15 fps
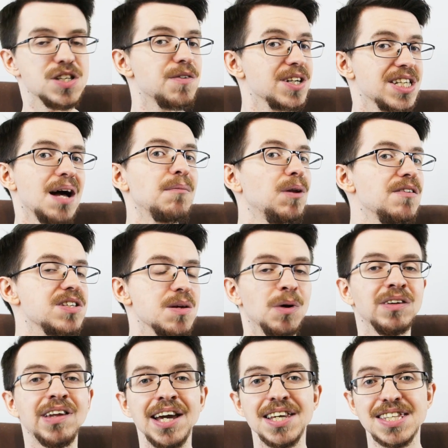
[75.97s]
So for example, if
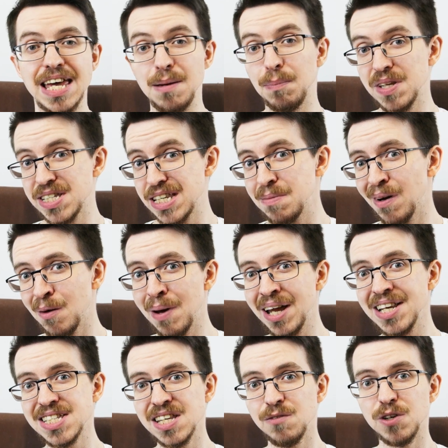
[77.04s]
someone takes a placebo
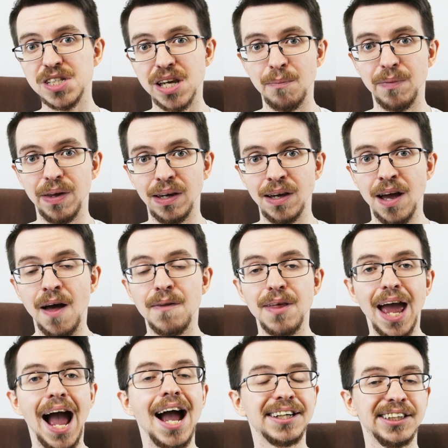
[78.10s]
medicine for something,
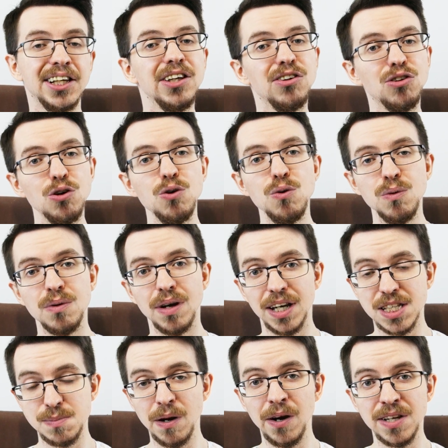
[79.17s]
they actually do
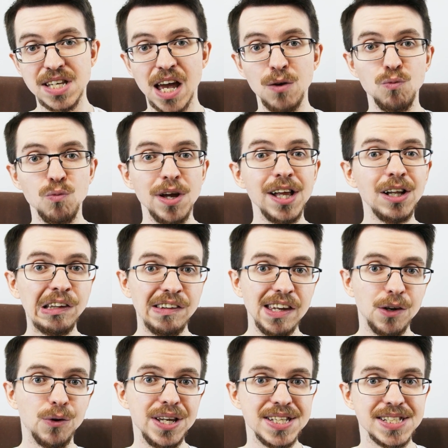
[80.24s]
experience a real
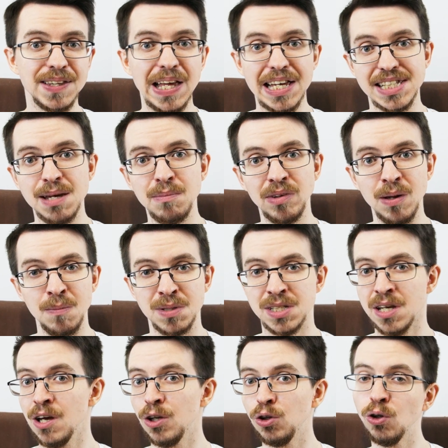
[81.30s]
decrease in their
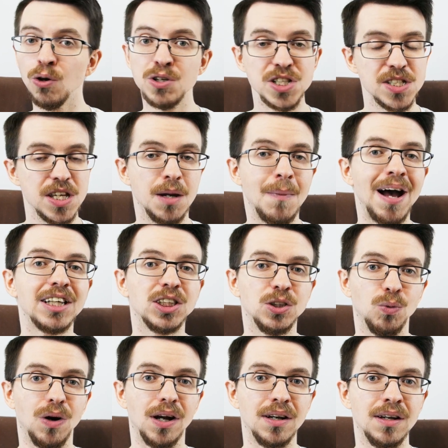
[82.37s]
symptoms, not just an
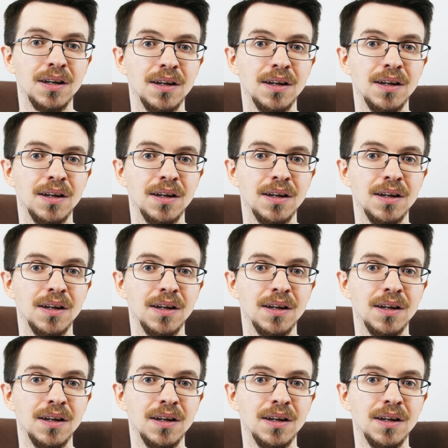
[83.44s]
imagined one.